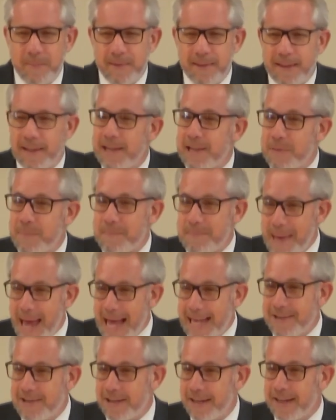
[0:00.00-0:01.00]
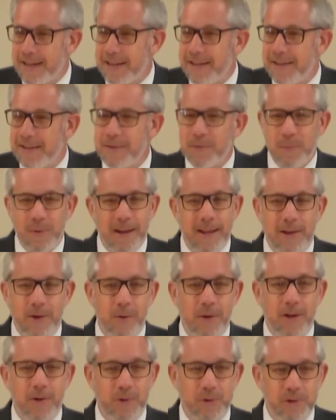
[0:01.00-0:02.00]
It's magic. It's what I
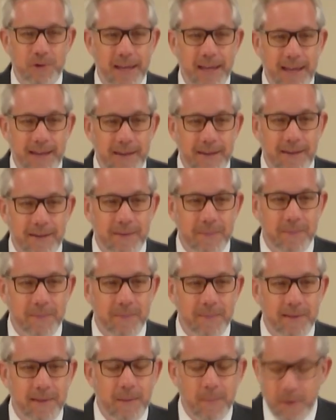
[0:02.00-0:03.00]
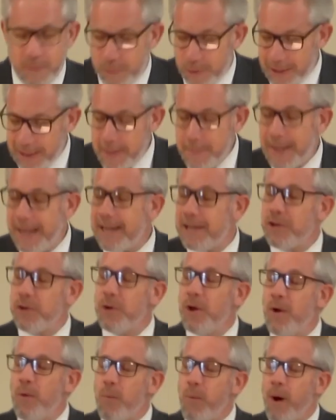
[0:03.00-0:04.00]
don't understand. But if we limited
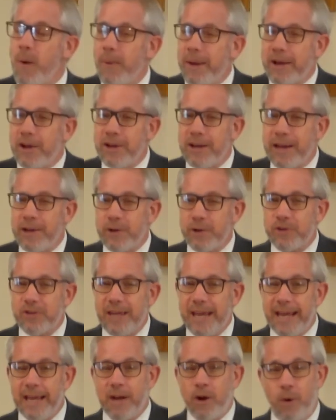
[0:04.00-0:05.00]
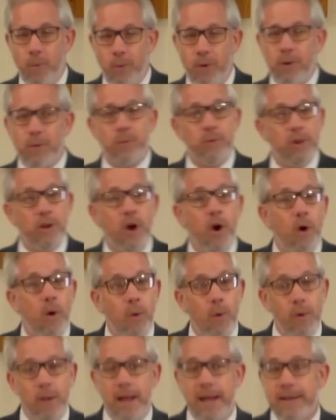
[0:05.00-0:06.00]
to what we could understand, our world would look a
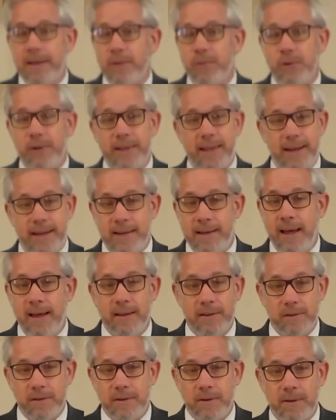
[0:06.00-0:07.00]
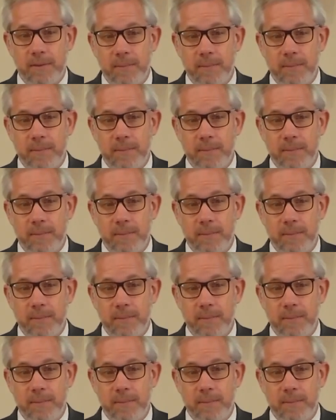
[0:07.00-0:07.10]
whole lot different than it does.